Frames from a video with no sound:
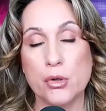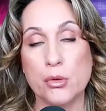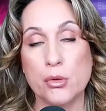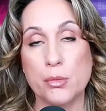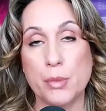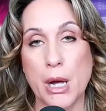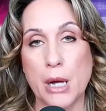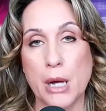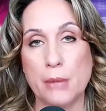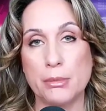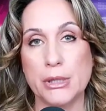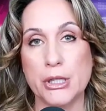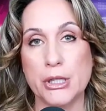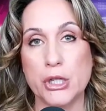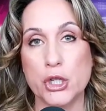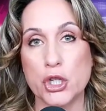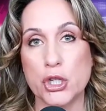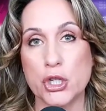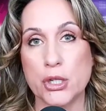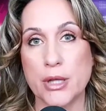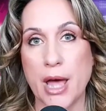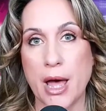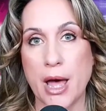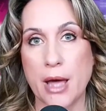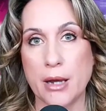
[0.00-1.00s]
who
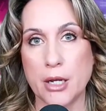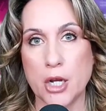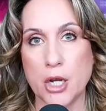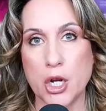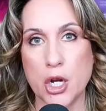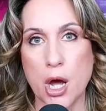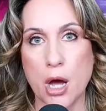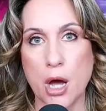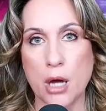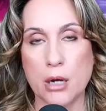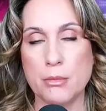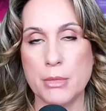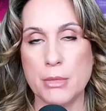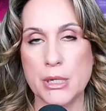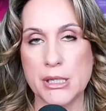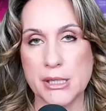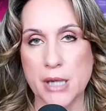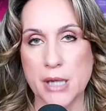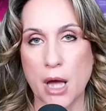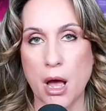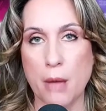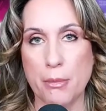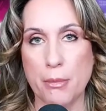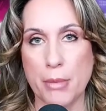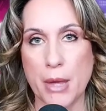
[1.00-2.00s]
published that anonymous
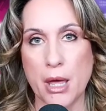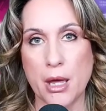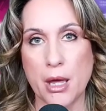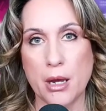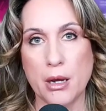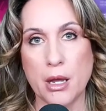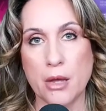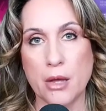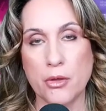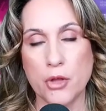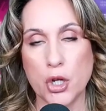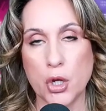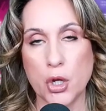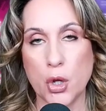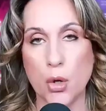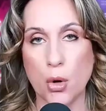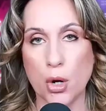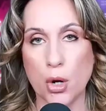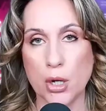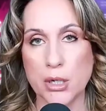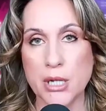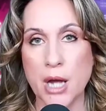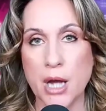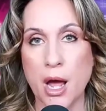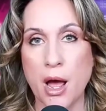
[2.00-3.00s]
op-ed in the New
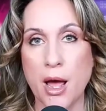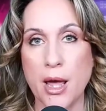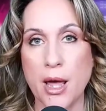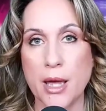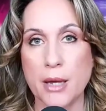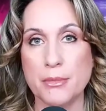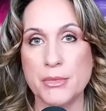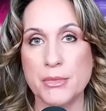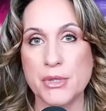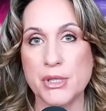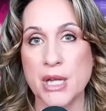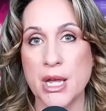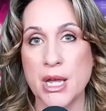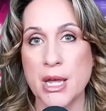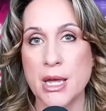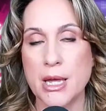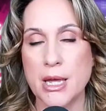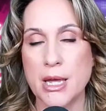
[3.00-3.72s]
York Times.